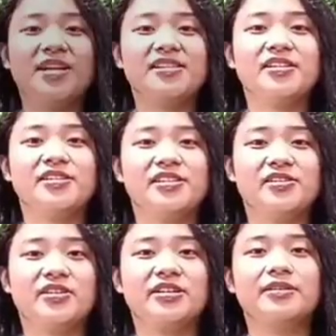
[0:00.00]

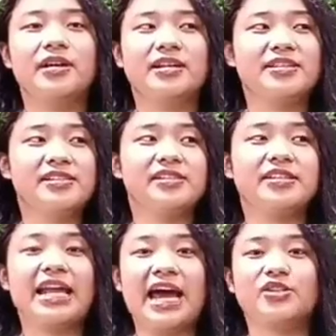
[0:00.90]
major
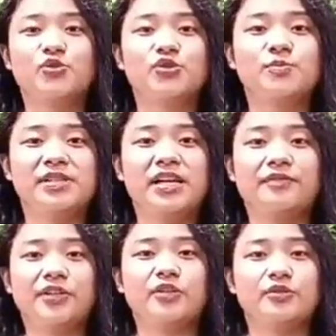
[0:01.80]
reason I choose
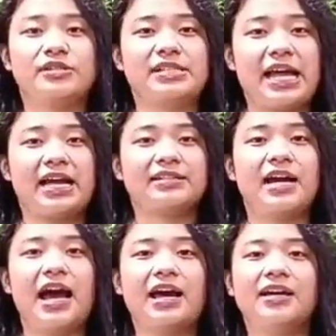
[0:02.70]
BFU is
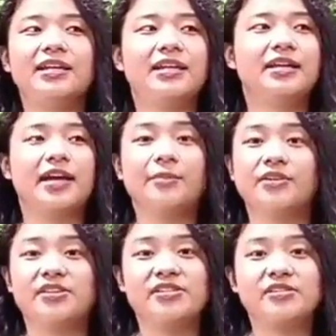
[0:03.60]
that I
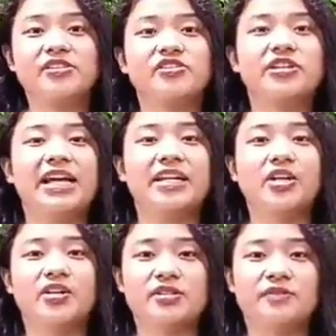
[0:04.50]
am a researcher and
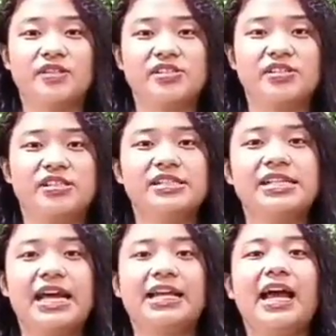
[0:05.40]
a
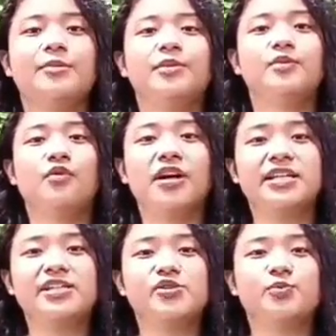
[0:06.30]
conservationist, and I have been
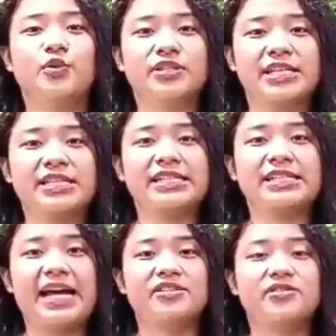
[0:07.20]
working to protect
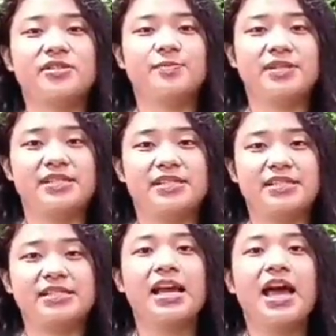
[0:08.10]
endangered
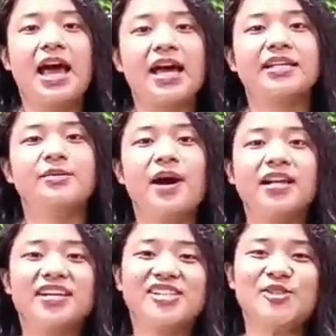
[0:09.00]
species and
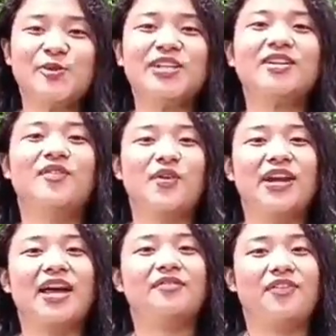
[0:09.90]
Himalaya's unique
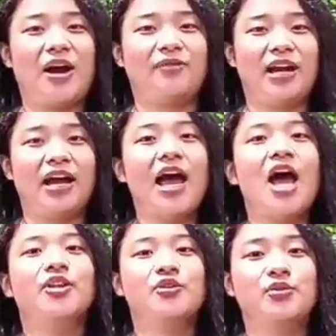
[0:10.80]
flora and fauna
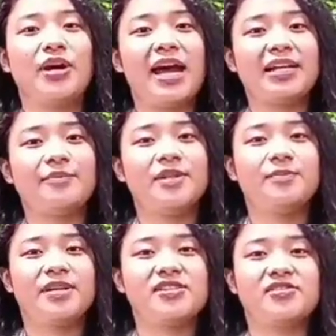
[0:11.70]
through
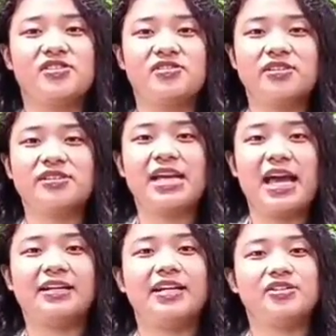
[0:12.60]
adaptive-based research
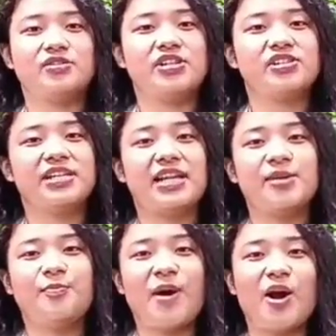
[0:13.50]
and education
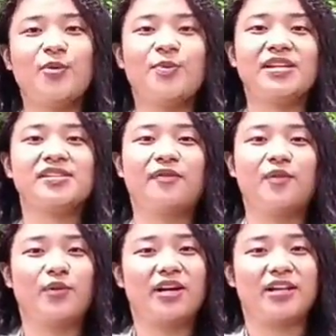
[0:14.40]
and empowerment
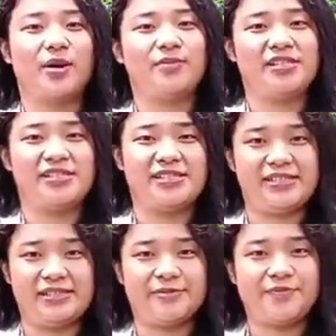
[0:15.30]
of local
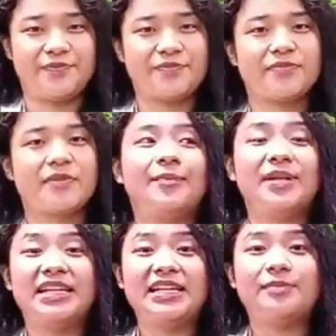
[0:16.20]
communities. I
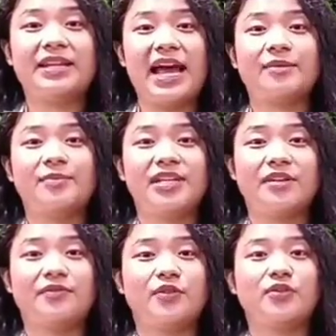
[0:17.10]
believe that
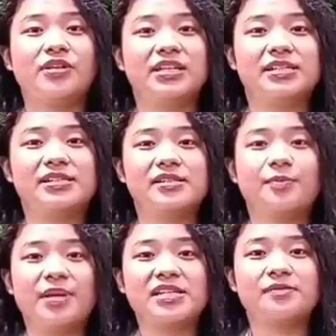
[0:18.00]
BFU is
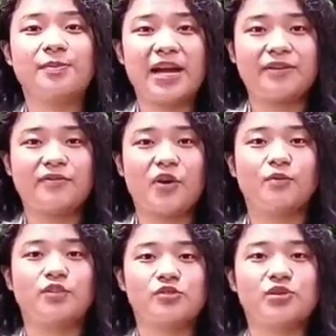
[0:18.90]
the best
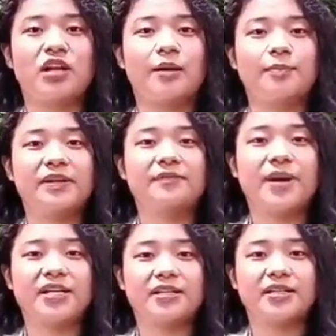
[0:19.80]
platform which will uplift
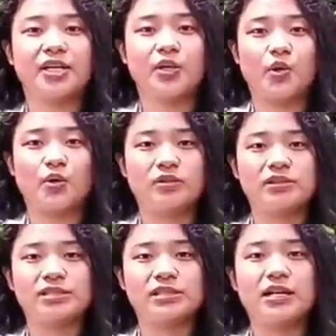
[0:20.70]
my career
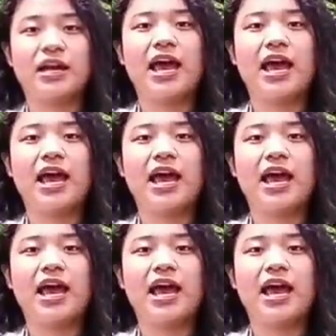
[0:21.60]
goals,